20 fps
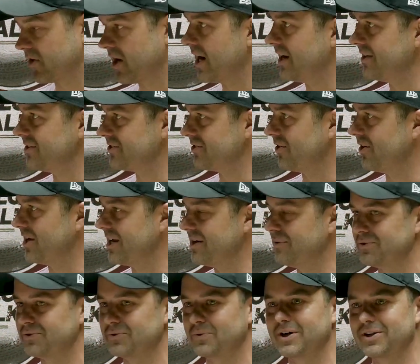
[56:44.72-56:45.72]
the Australian side,
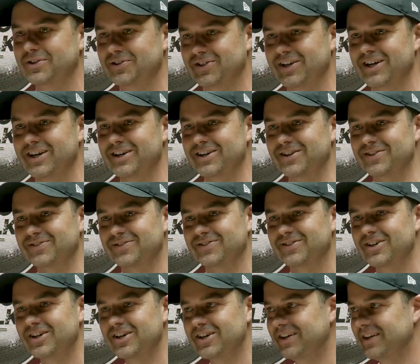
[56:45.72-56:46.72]
he was always seen
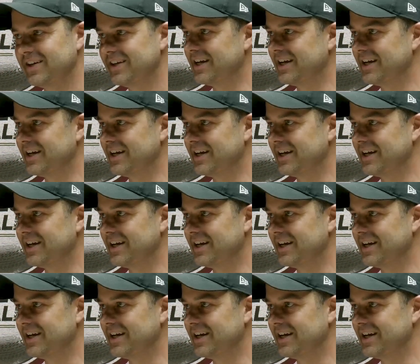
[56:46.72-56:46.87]
as